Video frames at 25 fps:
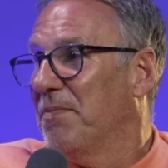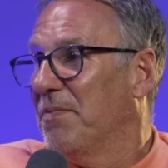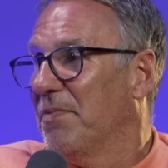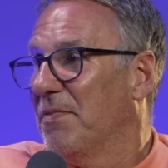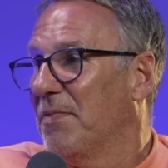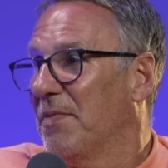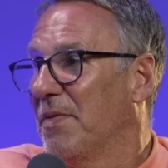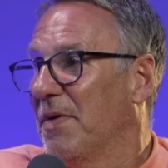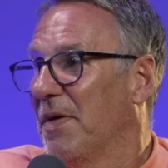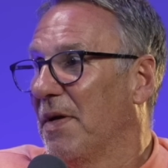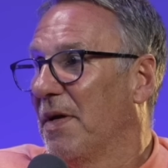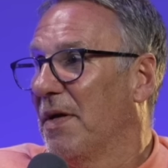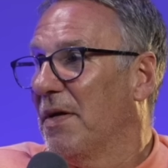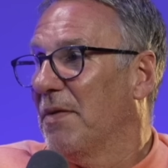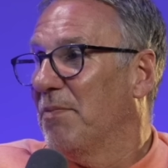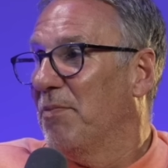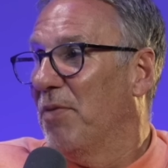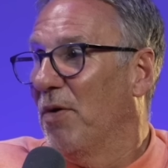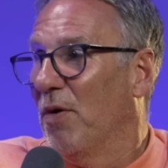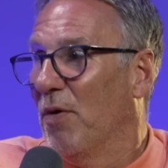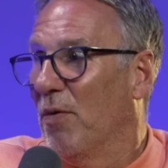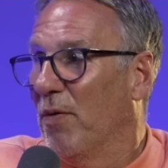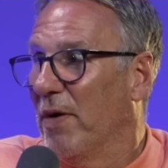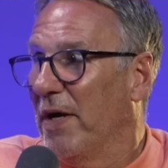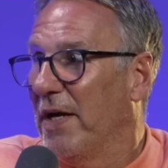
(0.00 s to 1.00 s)
Wow.
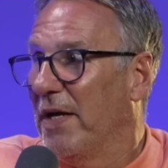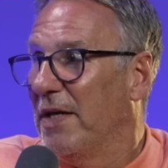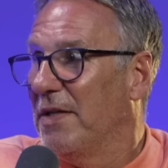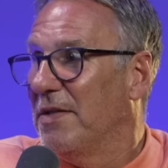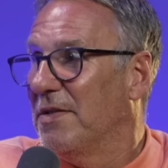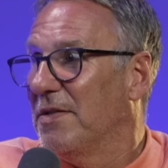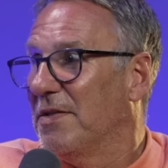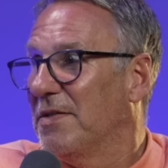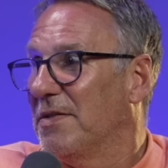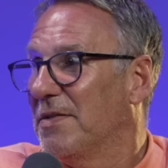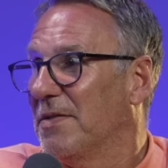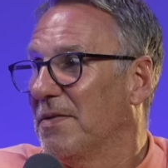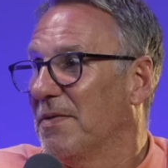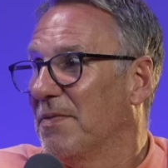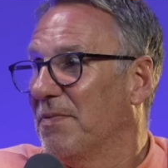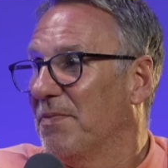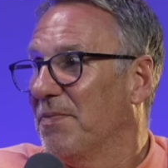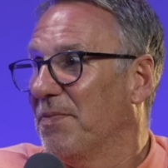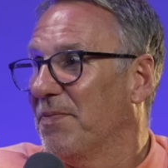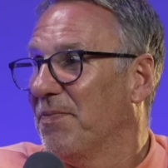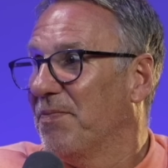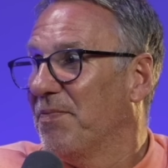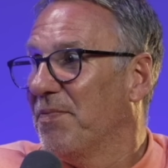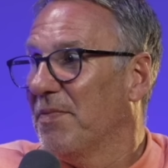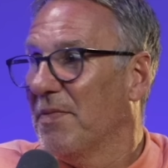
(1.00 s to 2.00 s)
Paul Ince.
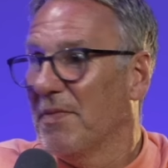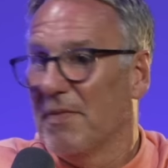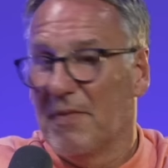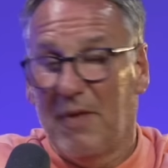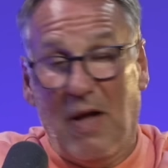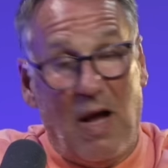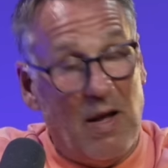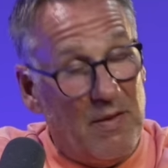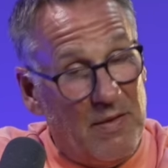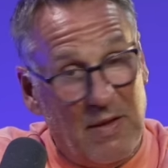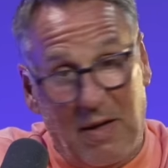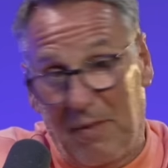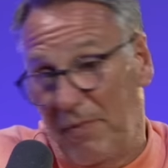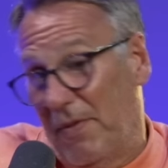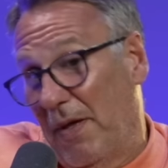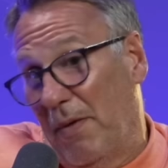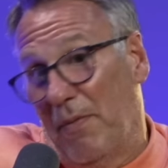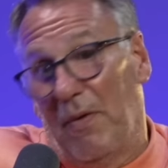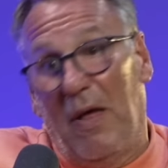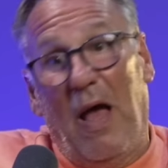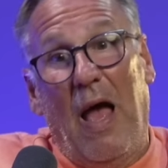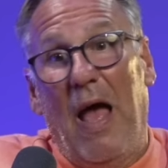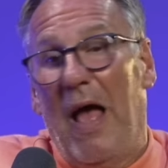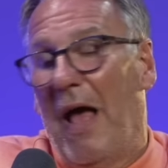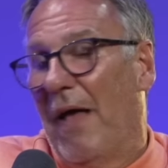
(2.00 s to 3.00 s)
Pretty good. They
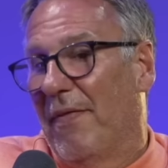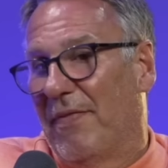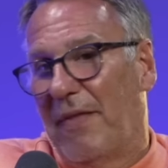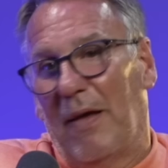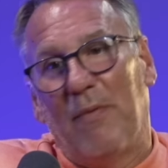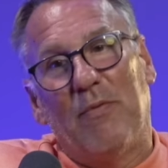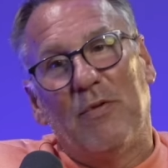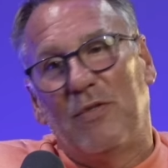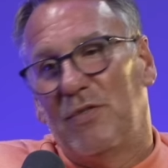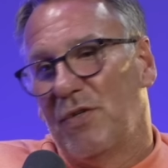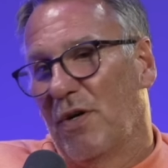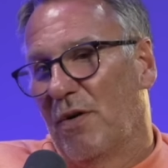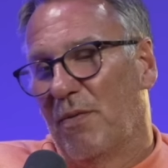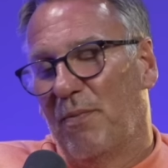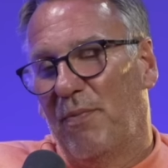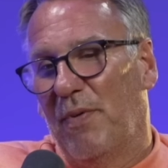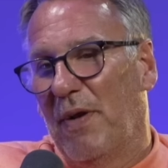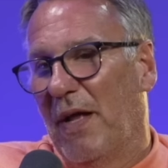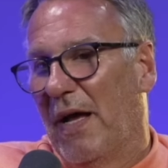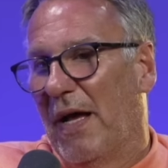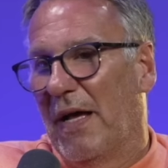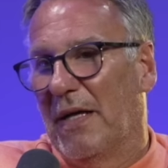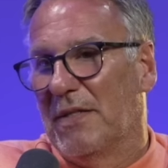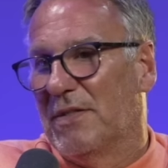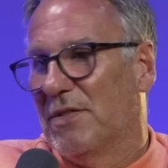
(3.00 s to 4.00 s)
were top
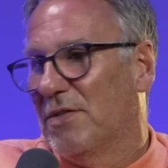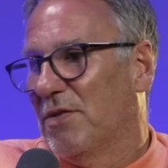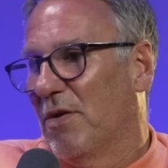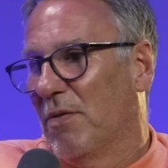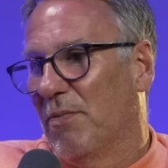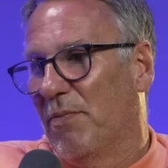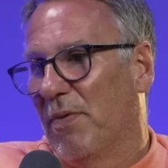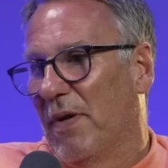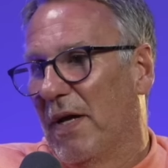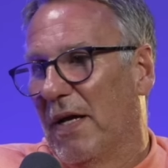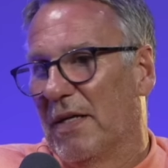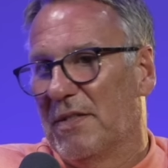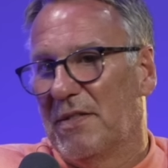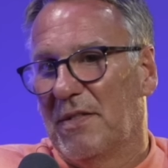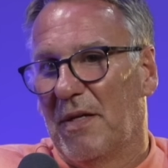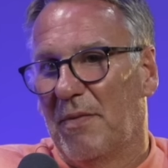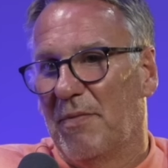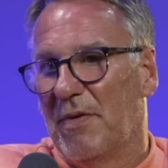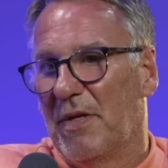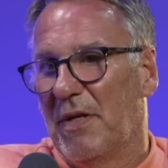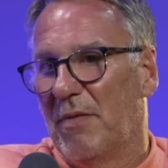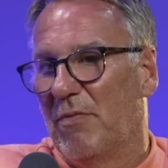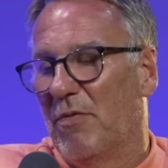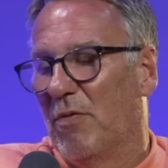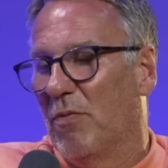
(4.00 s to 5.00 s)
players,
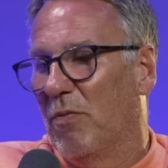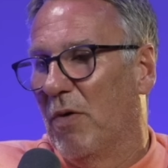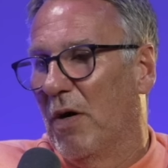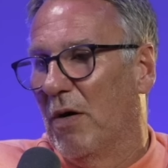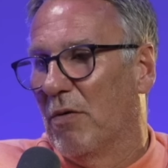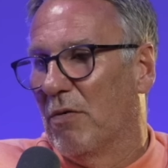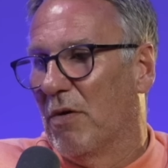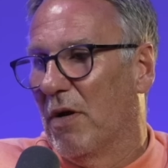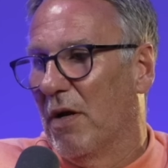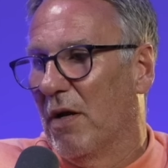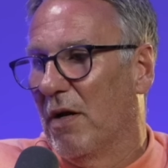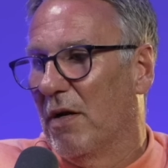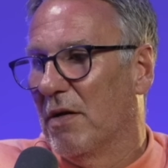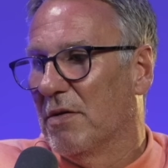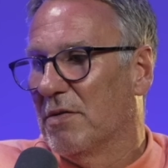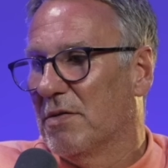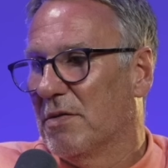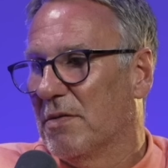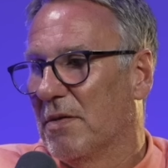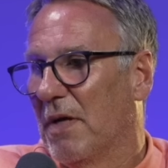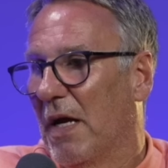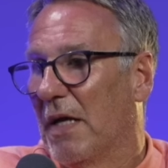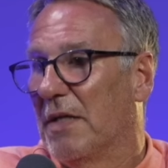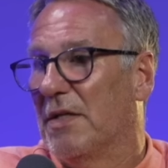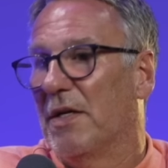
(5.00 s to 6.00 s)
Some of them were world
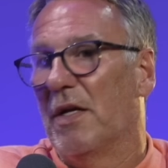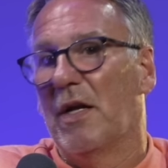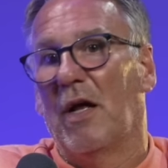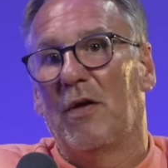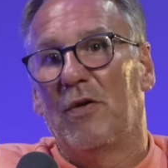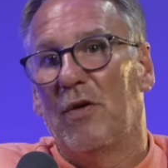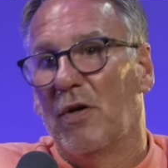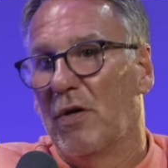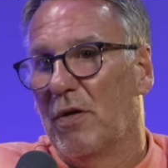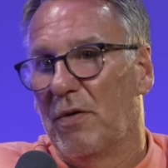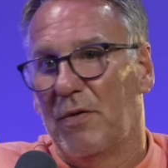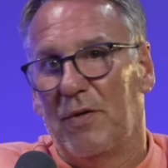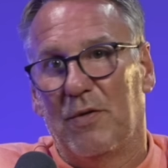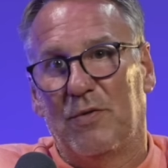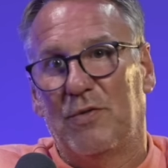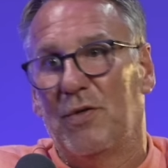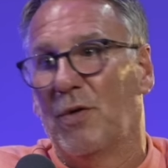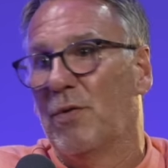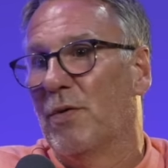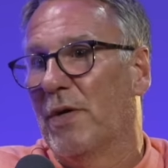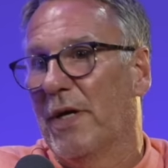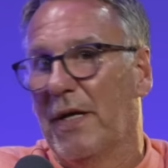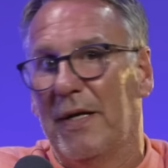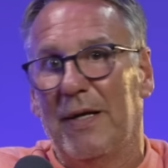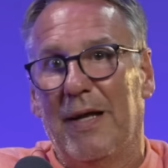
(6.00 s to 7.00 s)
class. And, you know, you're
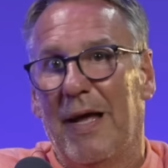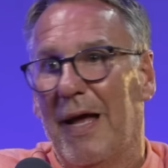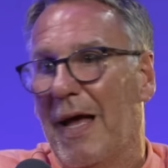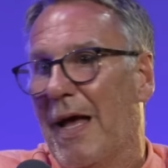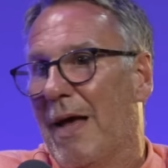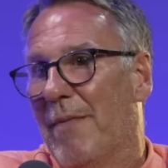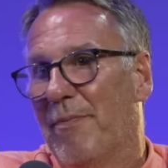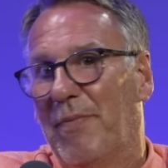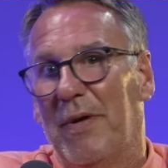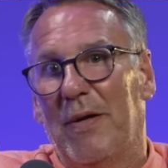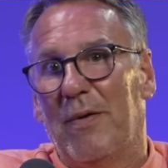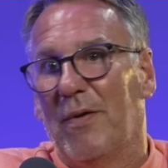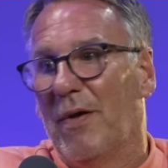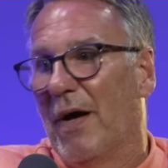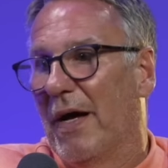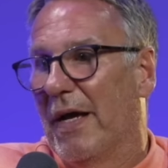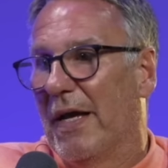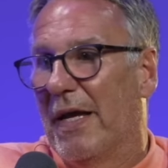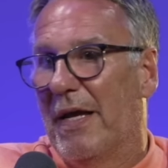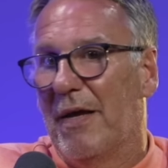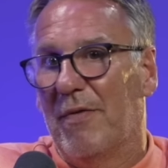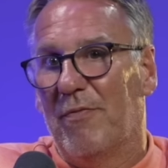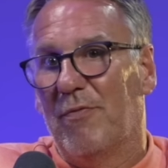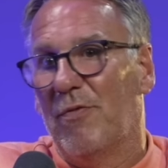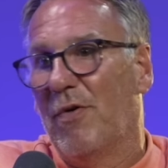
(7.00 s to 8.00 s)
talking people like
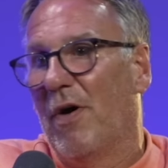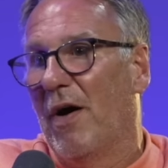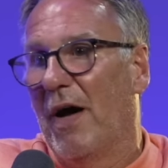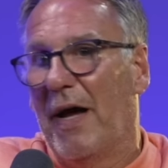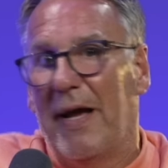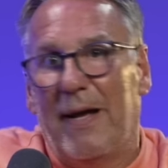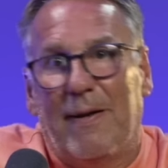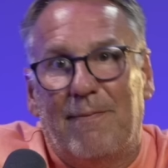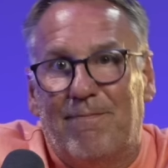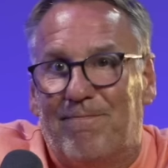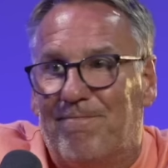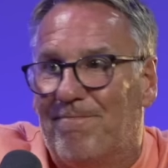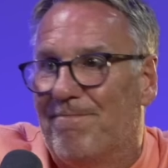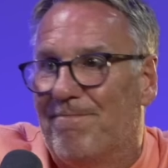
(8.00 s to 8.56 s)
Ian Wright,